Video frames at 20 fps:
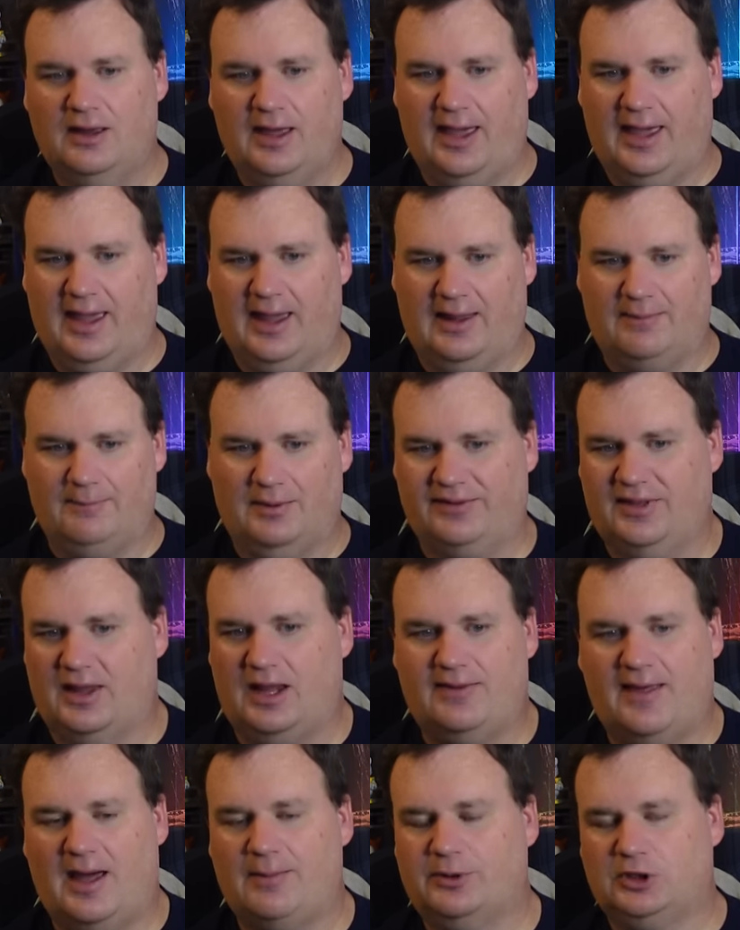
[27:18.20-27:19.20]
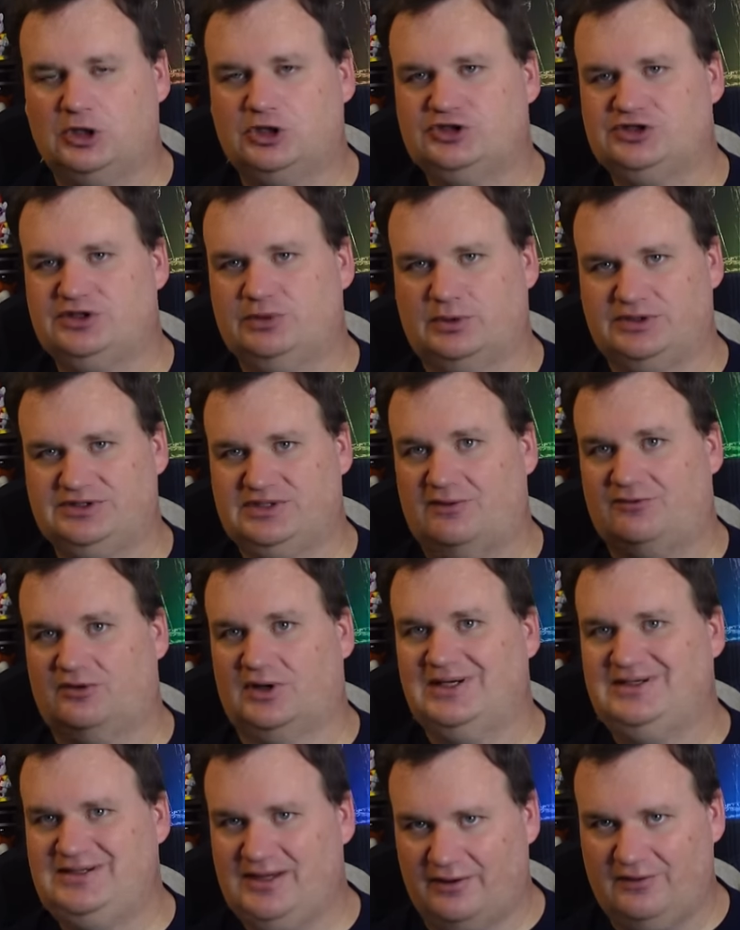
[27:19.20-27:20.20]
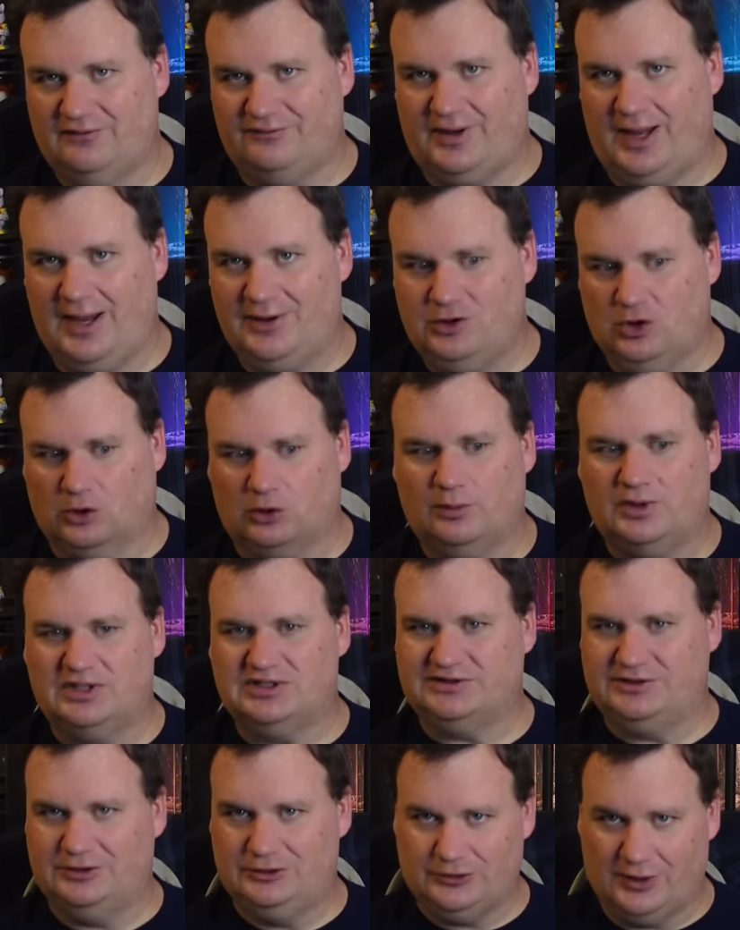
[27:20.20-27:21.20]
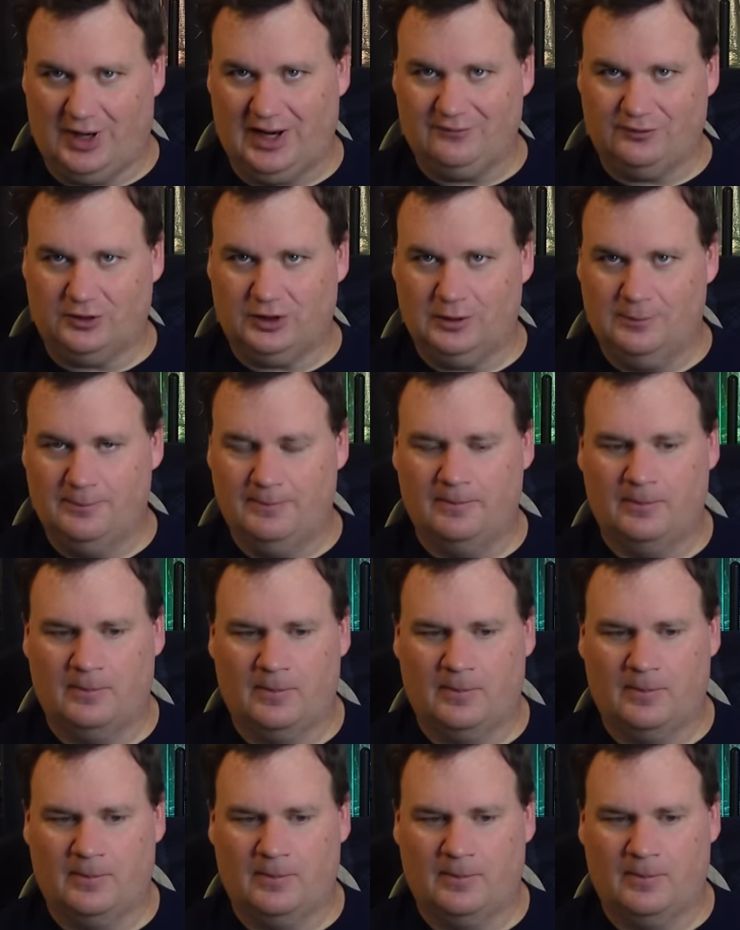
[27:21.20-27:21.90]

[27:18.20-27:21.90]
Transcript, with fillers: And that person was never identified, nor was the driver.